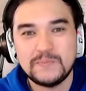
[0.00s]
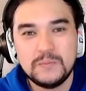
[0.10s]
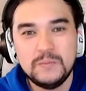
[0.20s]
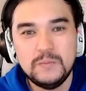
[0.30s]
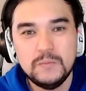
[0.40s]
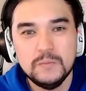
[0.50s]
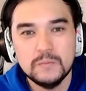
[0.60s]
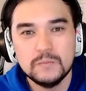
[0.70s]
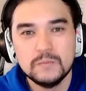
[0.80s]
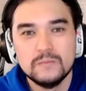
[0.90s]

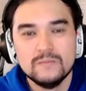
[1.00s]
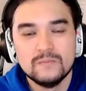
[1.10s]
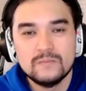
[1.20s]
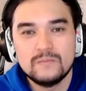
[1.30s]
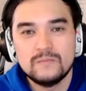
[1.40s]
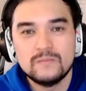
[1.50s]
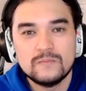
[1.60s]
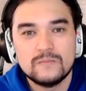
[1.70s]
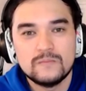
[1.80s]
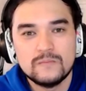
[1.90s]

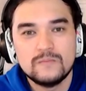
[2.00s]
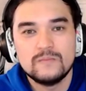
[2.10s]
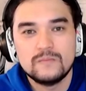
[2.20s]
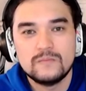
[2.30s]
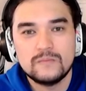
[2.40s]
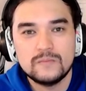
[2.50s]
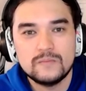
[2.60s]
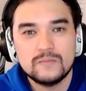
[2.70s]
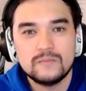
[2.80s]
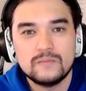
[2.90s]

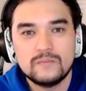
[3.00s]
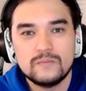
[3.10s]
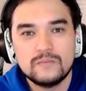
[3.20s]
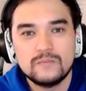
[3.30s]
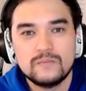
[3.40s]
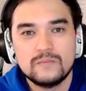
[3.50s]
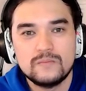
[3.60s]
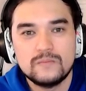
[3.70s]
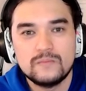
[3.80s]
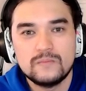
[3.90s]

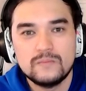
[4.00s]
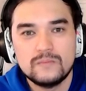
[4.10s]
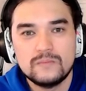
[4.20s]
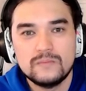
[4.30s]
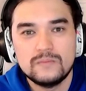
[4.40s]
[no speech]